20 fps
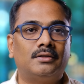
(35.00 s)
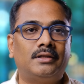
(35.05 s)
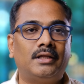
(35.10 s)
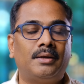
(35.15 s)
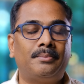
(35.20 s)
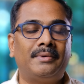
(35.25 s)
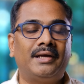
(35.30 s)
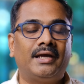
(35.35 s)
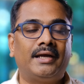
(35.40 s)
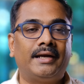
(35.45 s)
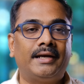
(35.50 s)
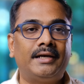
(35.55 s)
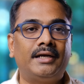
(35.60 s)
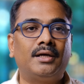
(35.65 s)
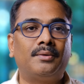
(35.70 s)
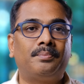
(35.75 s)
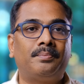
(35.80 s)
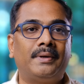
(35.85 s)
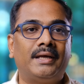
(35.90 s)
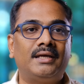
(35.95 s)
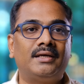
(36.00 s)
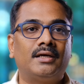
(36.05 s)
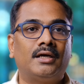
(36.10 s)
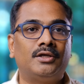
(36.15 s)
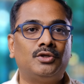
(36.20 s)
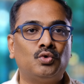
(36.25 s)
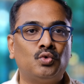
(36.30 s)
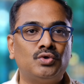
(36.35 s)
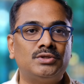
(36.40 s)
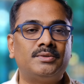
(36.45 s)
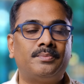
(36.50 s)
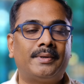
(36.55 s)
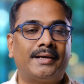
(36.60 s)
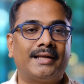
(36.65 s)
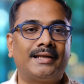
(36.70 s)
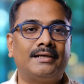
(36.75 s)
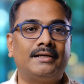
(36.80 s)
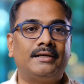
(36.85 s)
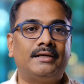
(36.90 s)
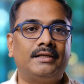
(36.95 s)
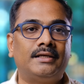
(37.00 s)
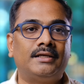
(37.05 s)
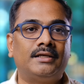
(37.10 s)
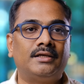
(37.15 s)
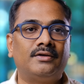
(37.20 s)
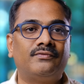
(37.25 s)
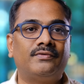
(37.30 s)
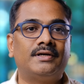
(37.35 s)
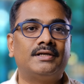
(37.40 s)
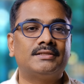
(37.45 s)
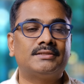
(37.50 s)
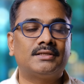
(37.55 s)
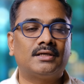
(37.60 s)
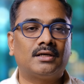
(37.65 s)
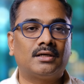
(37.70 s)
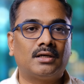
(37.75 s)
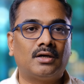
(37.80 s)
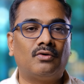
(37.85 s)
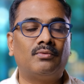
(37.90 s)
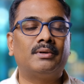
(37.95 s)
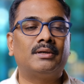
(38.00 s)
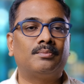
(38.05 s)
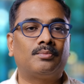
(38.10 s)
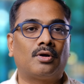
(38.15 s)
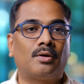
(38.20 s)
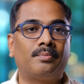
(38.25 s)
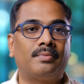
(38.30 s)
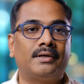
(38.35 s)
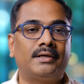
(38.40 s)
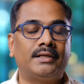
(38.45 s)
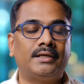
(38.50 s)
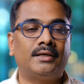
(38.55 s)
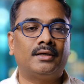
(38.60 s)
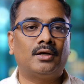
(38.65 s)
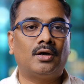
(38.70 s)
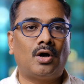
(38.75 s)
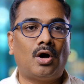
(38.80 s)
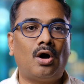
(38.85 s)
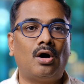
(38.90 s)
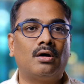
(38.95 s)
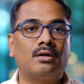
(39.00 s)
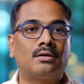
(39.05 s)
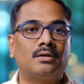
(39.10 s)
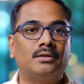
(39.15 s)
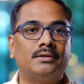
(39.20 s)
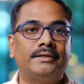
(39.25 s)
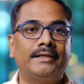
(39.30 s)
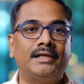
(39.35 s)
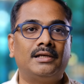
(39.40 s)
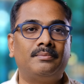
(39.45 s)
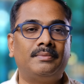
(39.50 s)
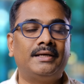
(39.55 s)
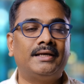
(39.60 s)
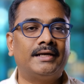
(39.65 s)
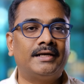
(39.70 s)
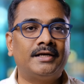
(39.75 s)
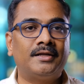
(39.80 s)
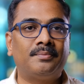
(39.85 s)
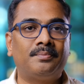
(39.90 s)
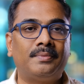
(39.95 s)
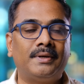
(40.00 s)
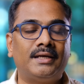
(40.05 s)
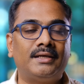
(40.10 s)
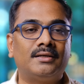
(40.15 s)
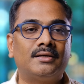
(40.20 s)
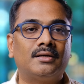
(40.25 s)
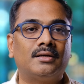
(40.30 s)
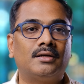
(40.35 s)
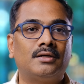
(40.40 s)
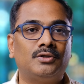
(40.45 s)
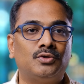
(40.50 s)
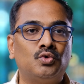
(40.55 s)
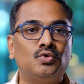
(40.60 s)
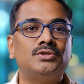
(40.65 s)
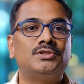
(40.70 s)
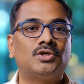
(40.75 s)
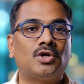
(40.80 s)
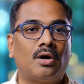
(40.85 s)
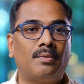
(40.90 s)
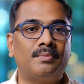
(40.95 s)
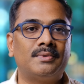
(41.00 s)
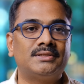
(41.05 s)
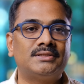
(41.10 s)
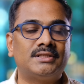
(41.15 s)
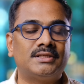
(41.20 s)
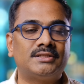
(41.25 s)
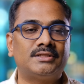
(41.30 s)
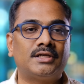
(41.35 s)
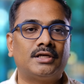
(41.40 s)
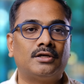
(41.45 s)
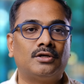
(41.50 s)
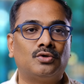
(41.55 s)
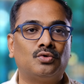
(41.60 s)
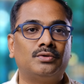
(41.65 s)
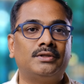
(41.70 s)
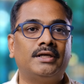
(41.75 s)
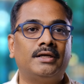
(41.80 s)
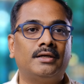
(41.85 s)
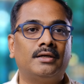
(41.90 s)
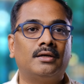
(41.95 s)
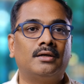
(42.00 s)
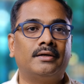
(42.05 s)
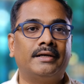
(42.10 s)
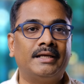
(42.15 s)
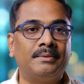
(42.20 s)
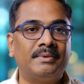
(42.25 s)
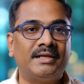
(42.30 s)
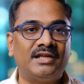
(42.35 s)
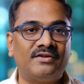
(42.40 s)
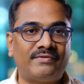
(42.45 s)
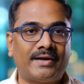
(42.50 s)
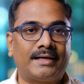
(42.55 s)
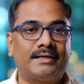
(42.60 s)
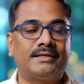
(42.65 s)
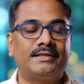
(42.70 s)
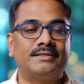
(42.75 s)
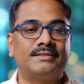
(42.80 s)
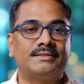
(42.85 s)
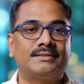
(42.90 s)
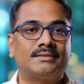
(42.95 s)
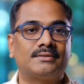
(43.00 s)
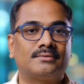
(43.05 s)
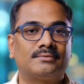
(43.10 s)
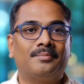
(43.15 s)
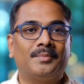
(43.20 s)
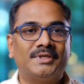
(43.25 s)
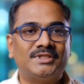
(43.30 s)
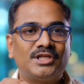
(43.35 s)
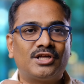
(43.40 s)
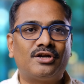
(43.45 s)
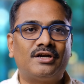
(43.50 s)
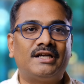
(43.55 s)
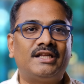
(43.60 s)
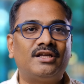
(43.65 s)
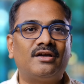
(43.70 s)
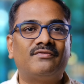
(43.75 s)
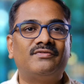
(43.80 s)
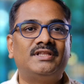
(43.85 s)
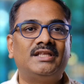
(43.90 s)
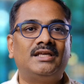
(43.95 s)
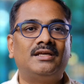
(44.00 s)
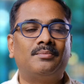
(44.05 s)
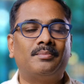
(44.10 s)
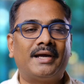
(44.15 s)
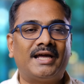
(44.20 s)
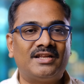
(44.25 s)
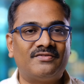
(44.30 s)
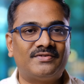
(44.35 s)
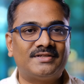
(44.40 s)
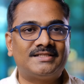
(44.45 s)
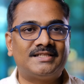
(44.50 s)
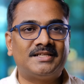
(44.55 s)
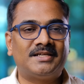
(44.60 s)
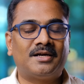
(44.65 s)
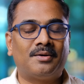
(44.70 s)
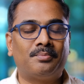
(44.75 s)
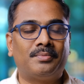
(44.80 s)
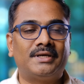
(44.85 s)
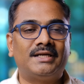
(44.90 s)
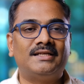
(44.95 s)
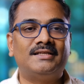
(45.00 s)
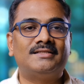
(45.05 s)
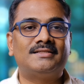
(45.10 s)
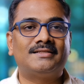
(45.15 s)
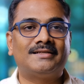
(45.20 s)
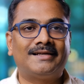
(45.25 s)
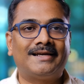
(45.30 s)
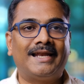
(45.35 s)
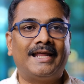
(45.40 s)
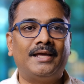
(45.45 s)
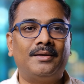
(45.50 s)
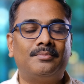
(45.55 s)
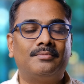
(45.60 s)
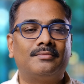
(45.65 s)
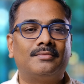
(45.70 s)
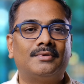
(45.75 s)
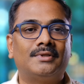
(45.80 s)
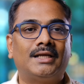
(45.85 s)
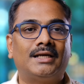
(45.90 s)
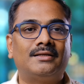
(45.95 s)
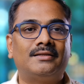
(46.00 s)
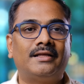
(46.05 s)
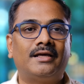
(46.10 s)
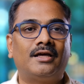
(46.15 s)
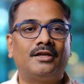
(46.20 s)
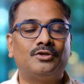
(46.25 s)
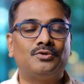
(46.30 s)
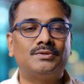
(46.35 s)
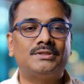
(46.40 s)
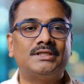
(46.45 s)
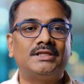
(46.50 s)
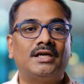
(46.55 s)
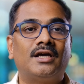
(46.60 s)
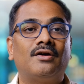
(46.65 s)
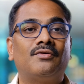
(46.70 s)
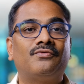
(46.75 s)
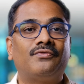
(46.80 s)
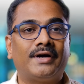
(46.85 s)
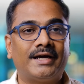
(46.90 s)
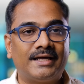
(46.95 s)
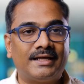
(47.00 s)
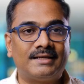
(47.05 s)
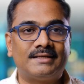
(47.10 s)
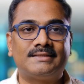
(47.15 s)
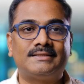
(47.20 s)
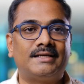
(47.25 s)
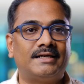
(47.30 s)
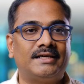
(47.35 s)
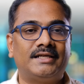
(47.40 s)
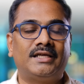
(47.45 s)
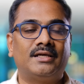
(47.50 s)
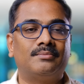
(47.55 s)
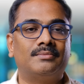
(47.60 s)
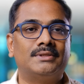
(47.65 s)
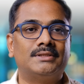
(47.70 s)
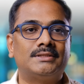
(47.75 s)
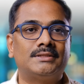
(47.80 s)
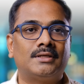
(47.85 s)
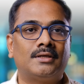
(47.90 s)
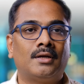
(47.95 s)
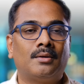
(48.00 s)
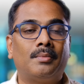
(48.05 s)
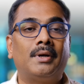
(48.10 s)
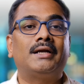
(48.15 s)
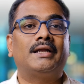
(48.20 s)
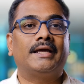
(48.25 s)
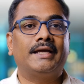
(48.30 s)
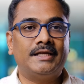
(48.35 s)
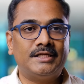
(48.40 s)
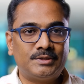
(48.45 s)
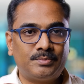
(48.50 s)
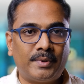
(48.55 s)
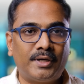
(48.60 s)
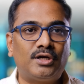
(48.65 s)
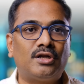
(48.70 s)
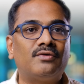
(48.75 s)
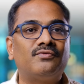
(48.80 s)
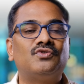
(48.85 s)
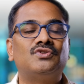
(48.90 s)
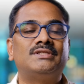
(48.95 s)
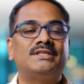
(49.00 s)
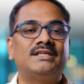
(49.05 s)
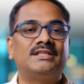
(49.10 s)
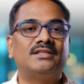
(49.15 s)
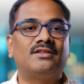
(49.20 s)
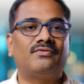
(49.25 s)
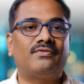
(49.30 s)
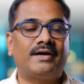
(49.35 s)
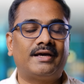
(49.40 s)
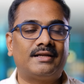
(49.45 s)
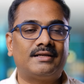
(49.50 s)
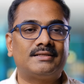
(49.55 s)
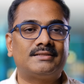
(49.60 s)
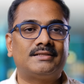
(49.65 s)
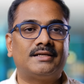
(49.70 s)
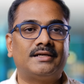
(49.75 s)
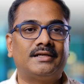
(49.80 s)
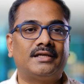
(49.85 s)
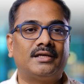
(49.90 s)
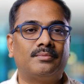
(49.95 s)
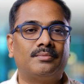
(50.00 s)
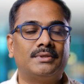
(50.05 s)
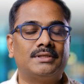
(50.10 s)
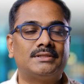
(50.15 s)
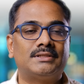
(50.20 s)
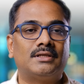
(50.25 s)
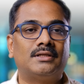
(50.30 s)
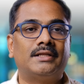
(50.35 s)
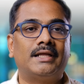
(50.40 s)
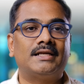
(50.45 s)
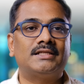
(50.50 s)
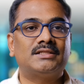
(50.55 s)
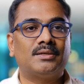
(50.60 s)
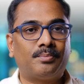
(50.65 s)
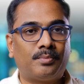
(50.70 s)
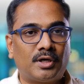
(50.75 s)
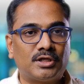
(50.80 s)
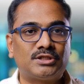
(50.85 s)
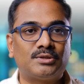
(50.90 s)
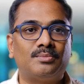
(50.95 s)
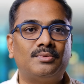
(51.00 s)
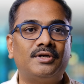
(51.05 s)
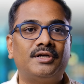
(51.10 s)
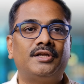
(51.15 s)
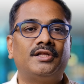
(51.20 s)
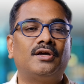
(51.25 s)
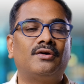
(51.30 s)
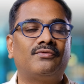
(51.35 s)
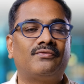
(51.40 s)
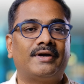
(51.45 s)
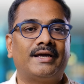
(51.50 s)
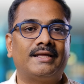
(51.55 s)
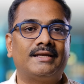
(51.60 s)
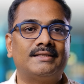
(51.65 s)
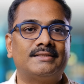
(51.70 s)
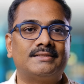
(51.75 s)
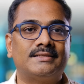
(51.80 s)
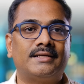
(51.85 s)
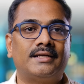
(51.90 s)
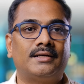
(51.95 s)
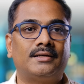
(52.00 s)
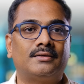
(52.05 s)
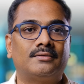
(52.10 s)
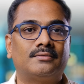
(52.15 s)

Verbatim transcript: they may end up paying a huge penalty if it is a government property, or they'll be end up paying a huge compensation to the neighboring factories. Majority of the manufacturing companies claim that they are using a fire resistant cables, but in spite of using the fire resistant cables, there is a possibility of fire incident.